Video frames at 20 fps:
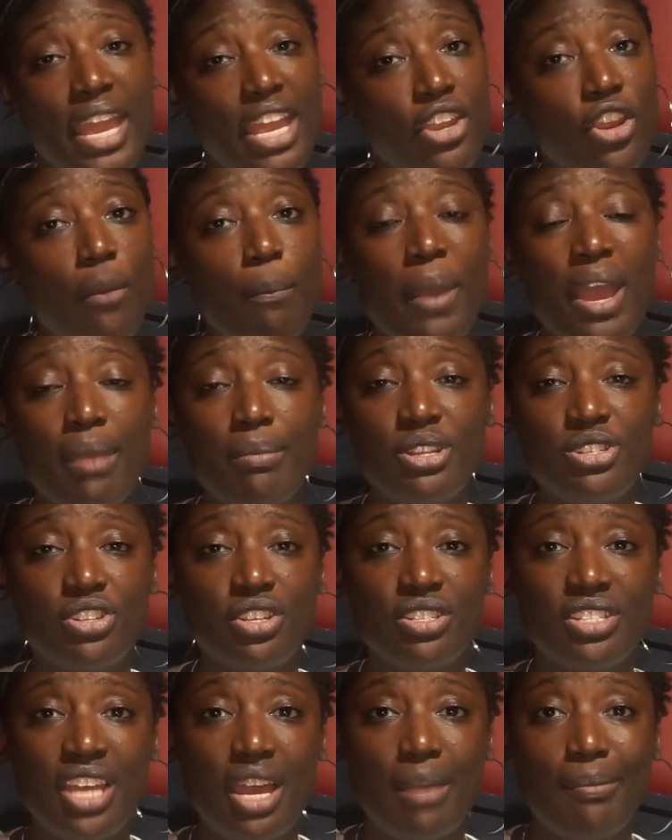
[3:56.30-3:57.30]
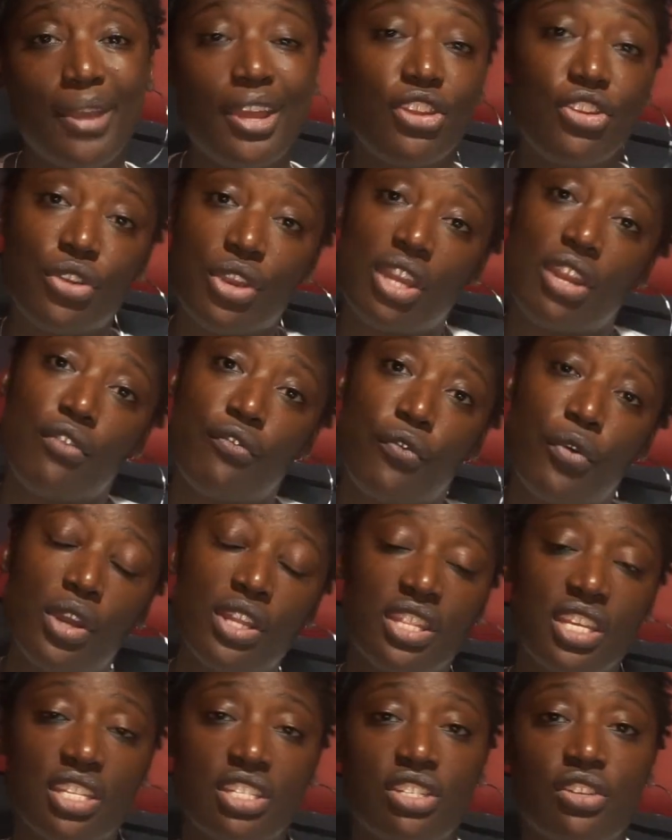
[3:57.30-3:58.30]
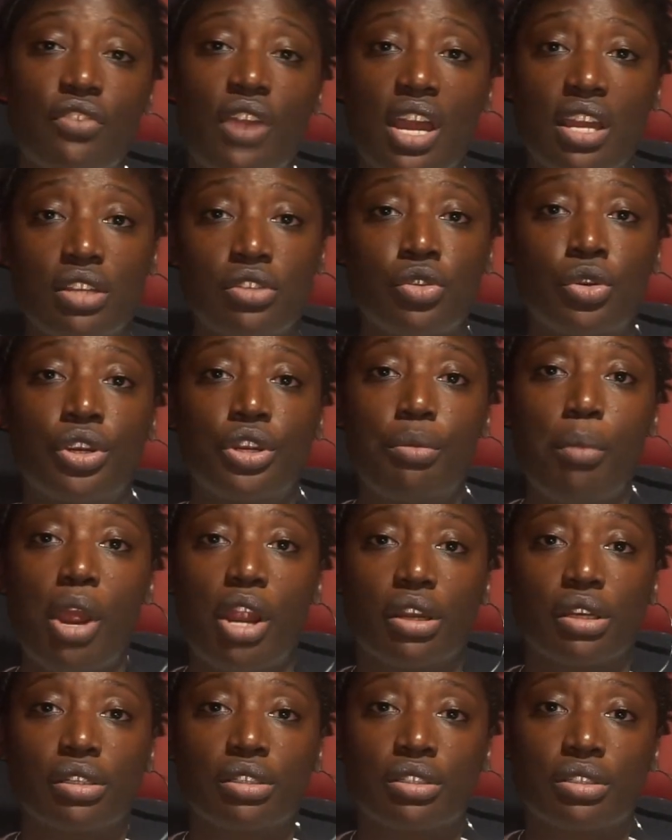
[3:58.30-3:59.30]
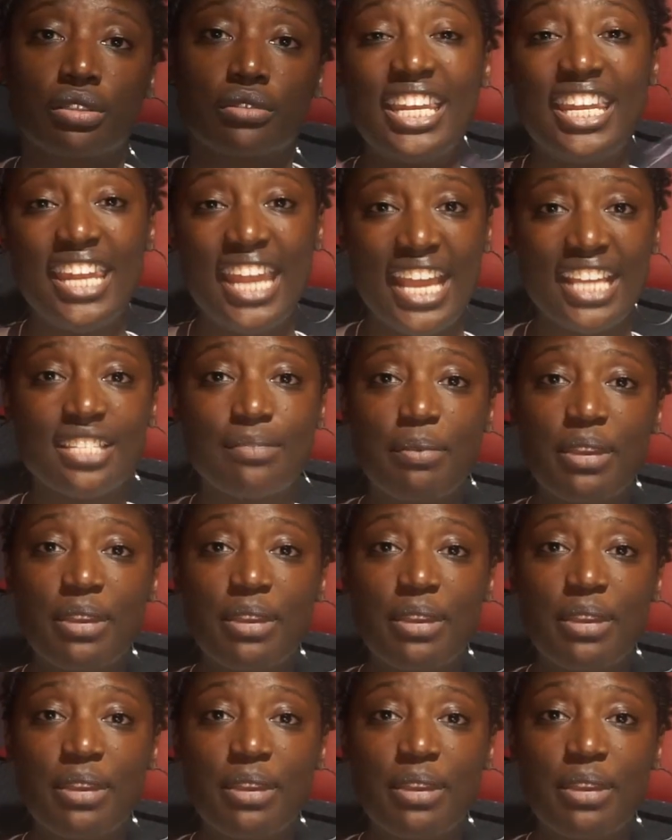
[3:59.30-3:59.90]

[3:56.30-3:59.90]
Make your payments on time and you can avoid these derogatory marks. Next